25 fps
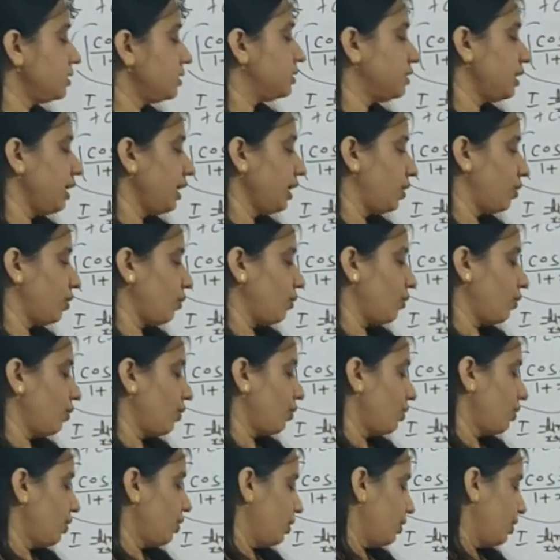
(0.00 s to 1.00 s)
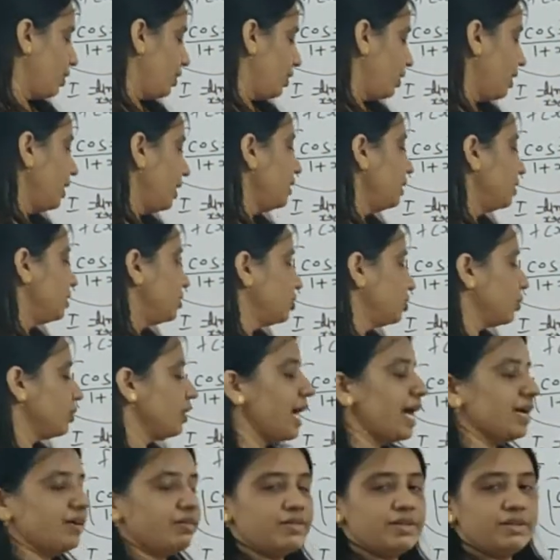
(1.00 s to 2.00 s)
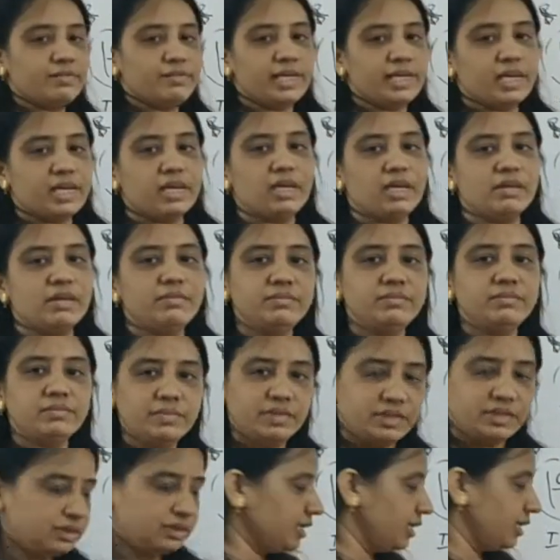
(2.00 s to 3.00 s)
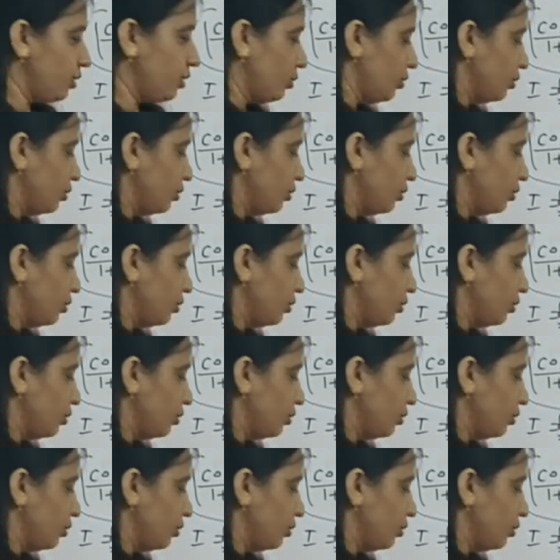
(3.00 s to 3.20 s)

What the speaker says: 0, right? So that will become 0.